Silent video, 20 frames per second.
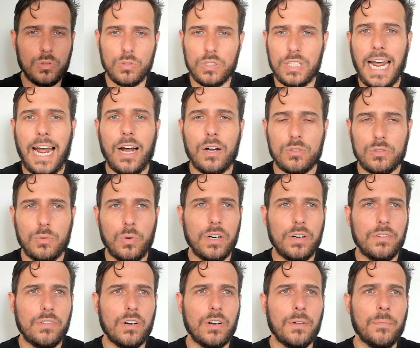doubt or
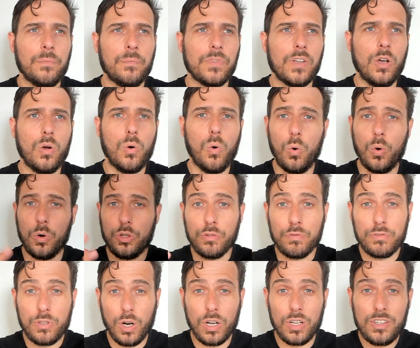whatever, or
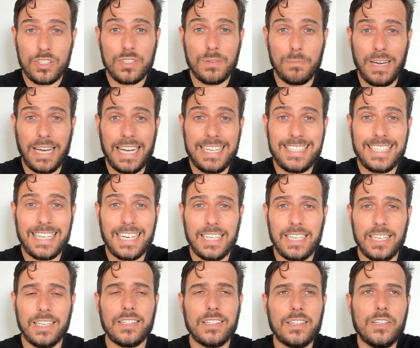you've got this
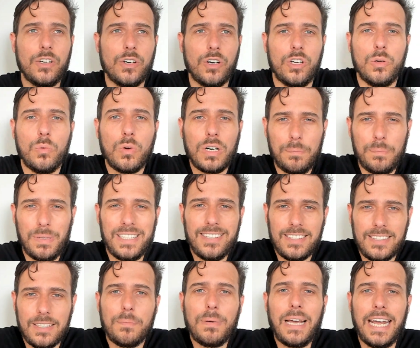amazing, you want to
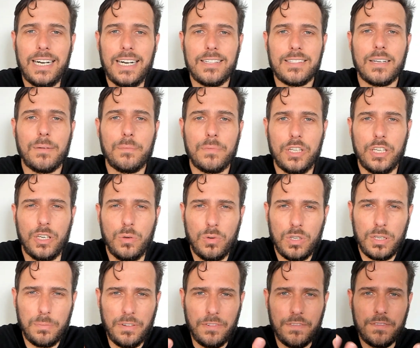participate in something, you want
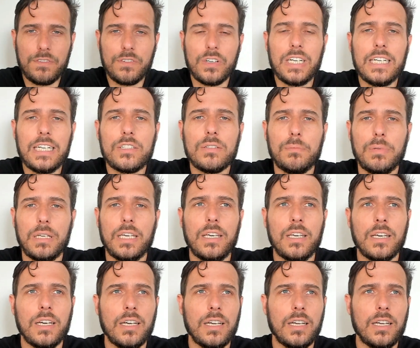to be free to be
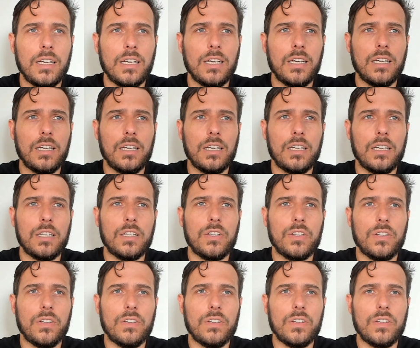
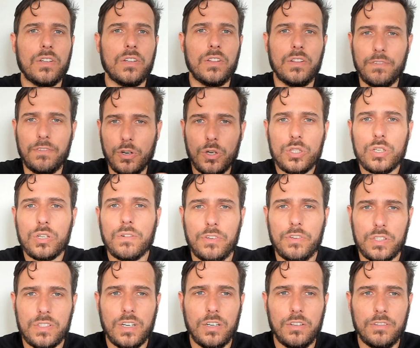the version of
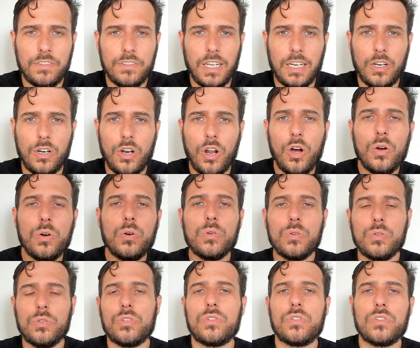yourself that
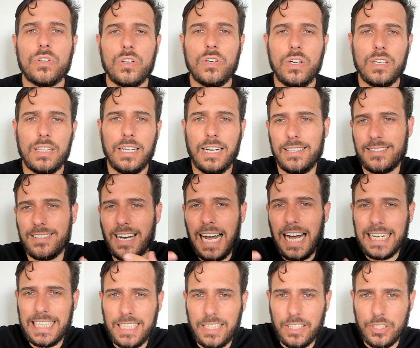knows that it's
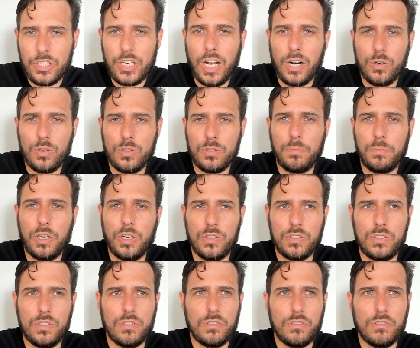hiding in the shadows
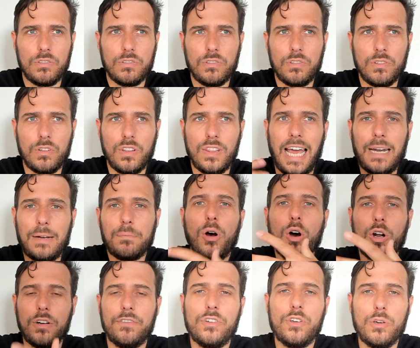because that
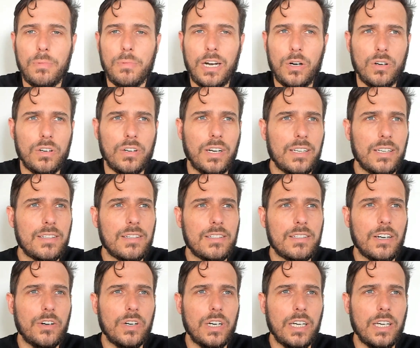part of you may not
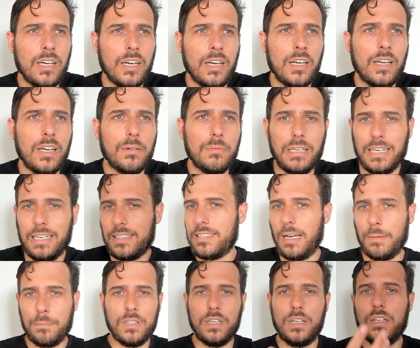necessarily be
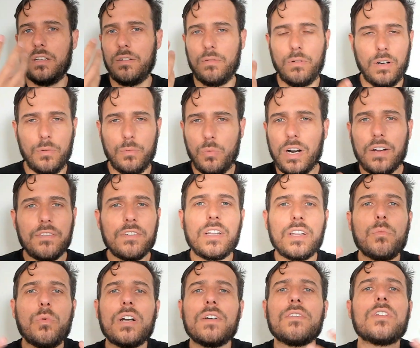accepted in whatever
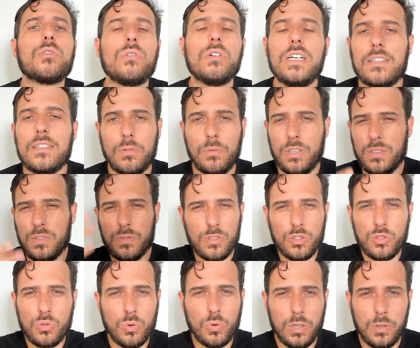the reason, whatever the
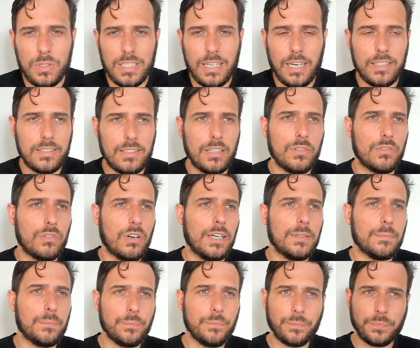story we tell ourselves, right?
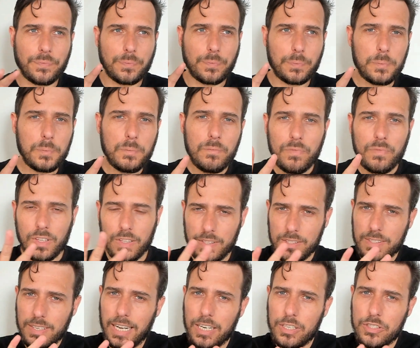
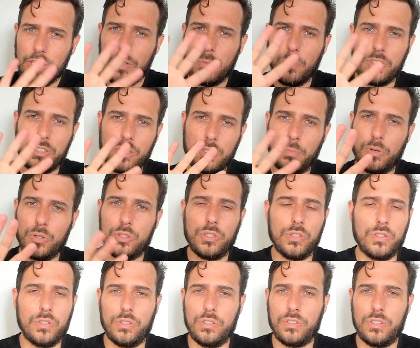This energy wants to push it
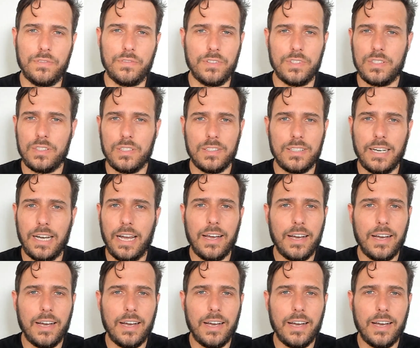to the surface and say,